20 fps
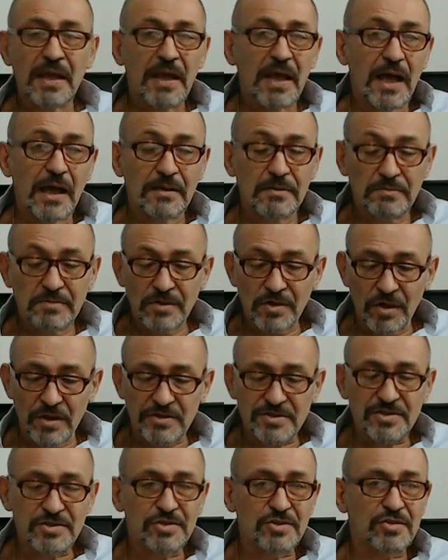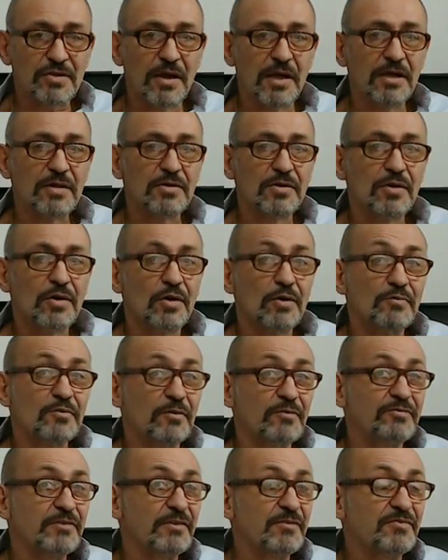and concentrate for
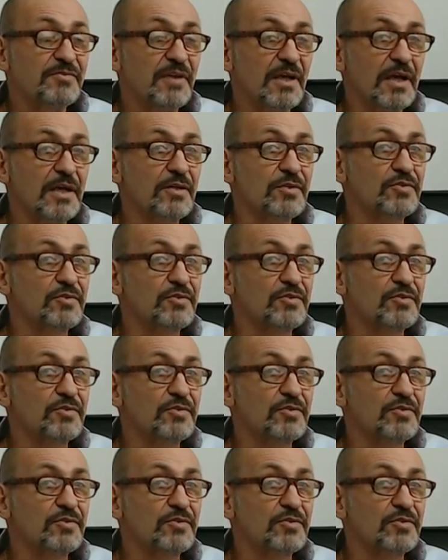15,